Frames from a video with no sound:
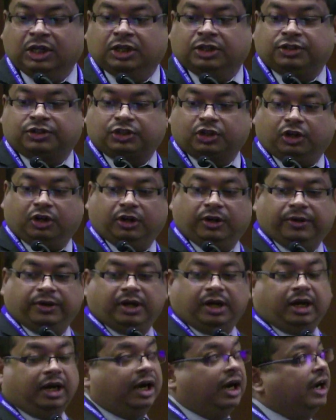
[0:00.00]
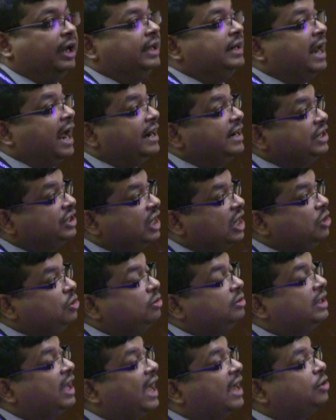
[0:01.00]
So in addition
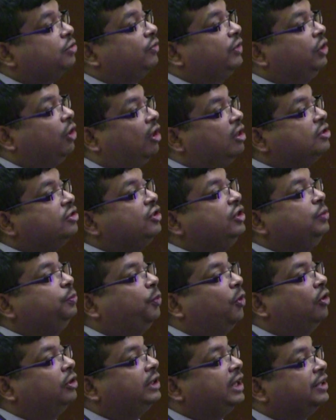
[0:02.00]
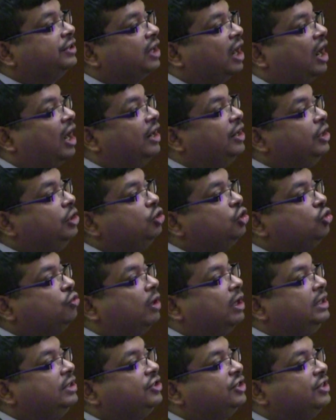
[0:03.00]
to that, we also reported
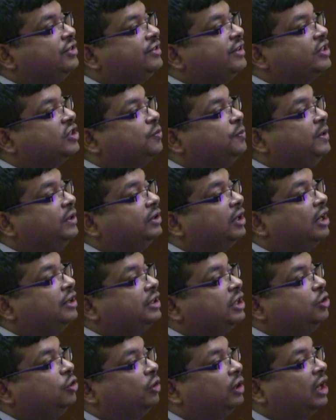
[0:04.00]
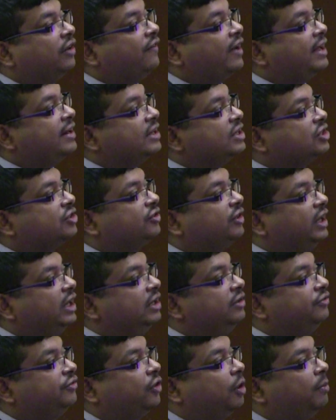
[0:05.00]
unusual G6P13 rotavirus
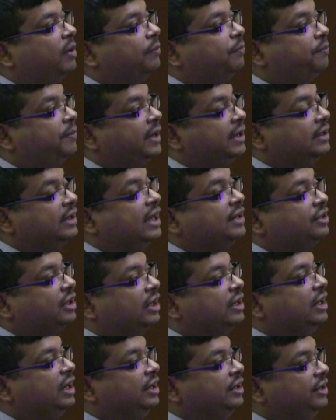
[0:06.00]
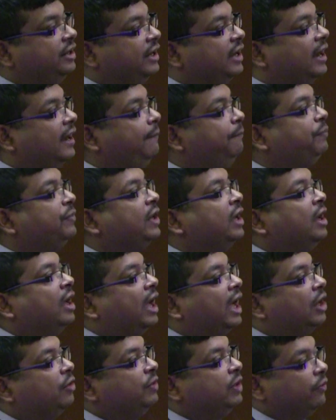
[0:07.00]
strain from a piglet in India,
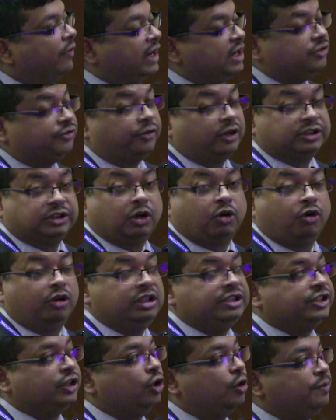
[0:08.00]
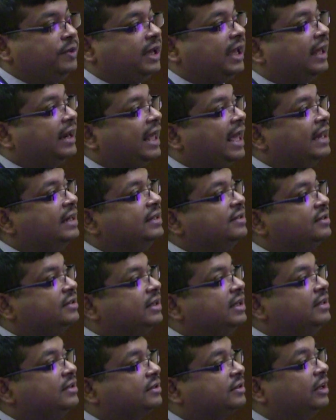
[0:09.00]
and we went for the whole genomic
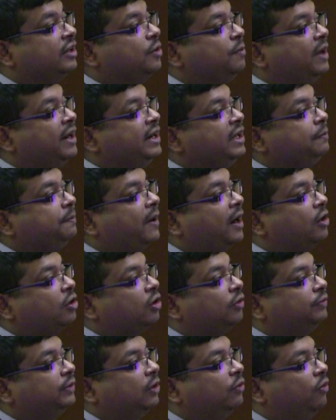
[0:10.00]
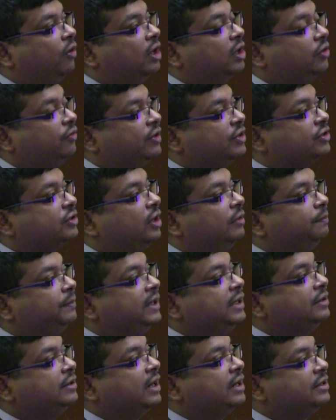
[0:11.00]
analysis. The remaining part of the work was
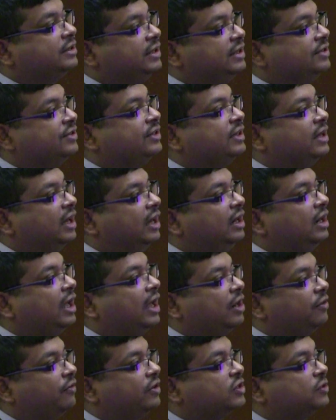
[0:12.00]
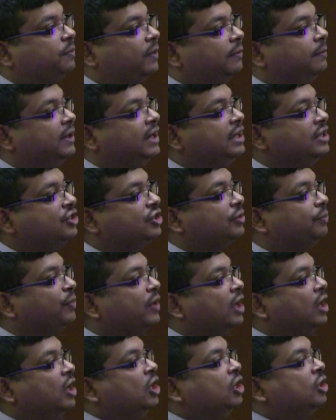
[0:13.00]
completed this year and was published.
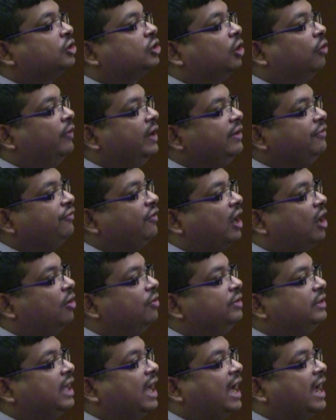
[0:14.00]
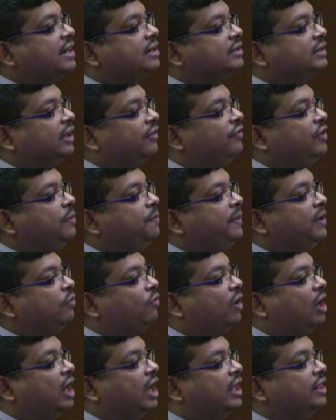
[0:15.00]
So we found that the
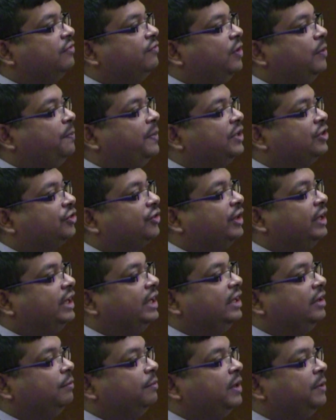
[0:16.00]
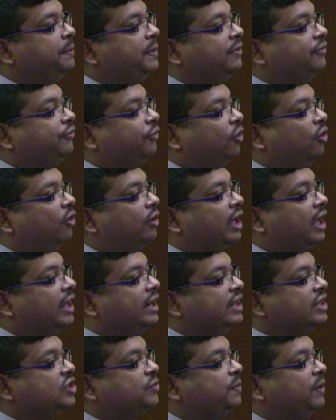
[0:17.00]
VP1, VP3, VP4,
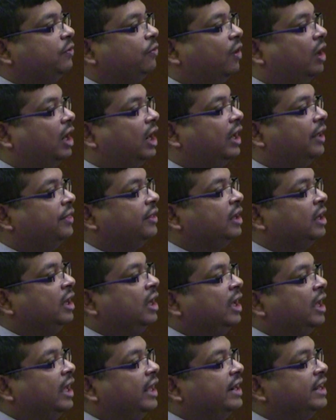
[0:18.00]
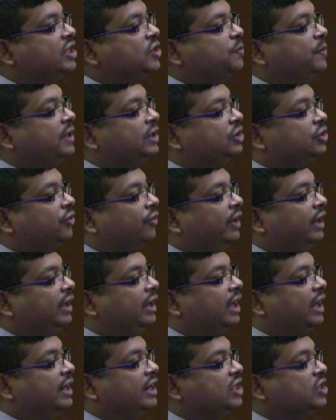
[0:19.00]
NSP1,
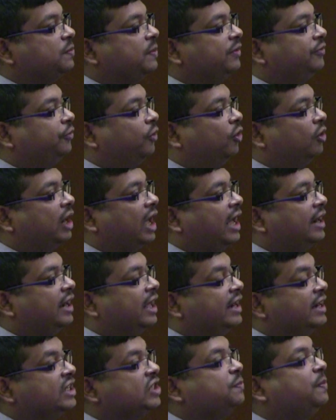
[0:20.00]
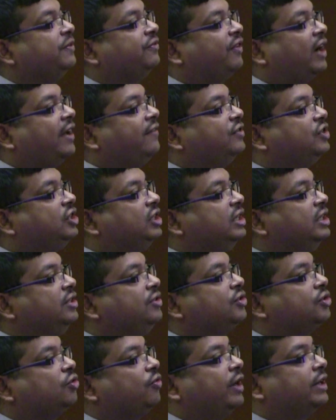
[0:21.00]
NSP3, NSP4, and NSP5
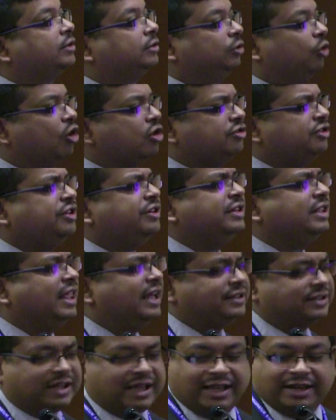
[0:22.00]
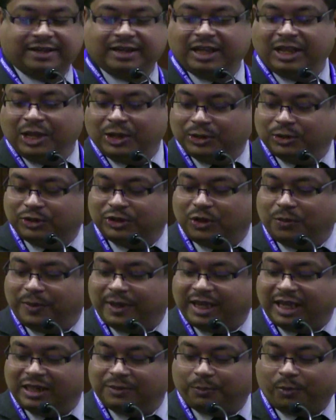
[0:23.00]
genes were closely related to
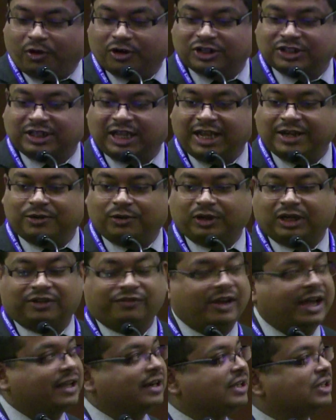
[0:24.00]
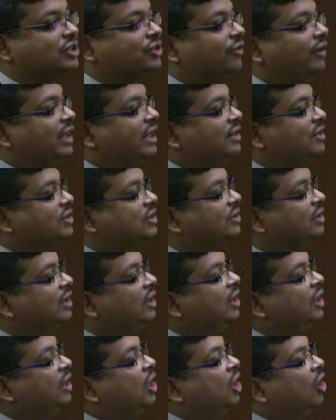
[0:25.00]
typical porcine rotavirus strains.
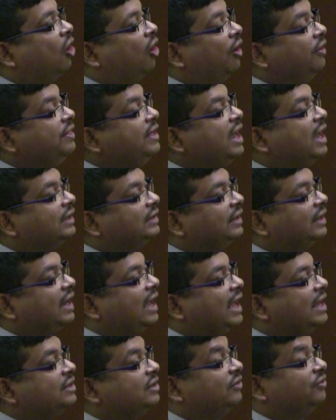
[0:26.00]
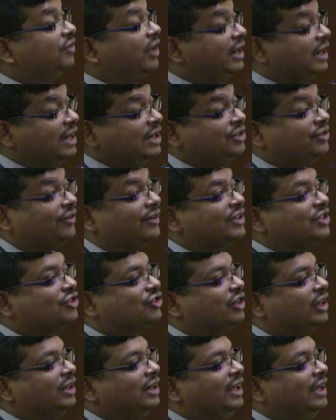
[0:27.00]
On the other hand, very
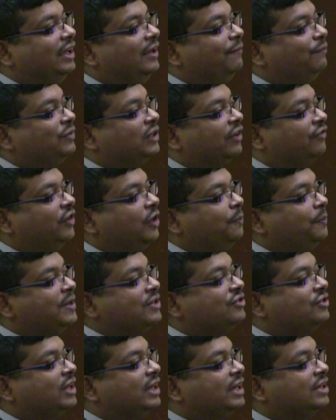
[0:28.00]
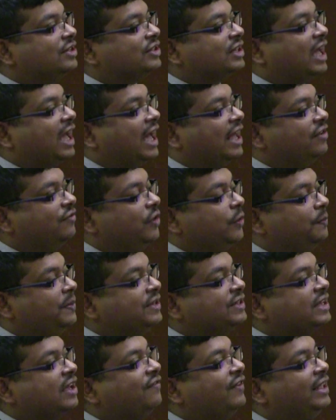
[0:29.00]
interestingly, the VP6 and
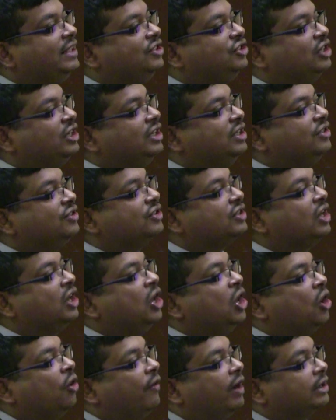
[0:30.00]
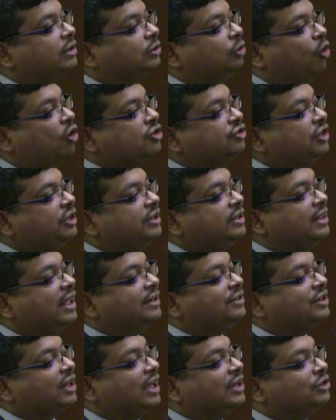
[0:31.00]
VP7 genes were closely
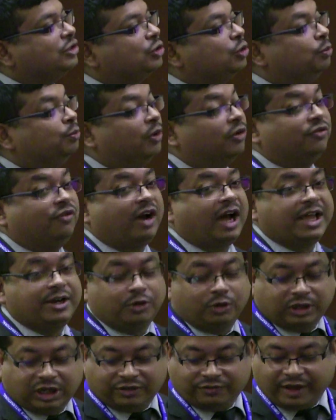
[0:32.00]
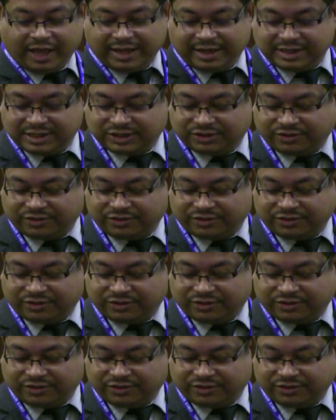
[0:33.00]
related to bovine rotavirus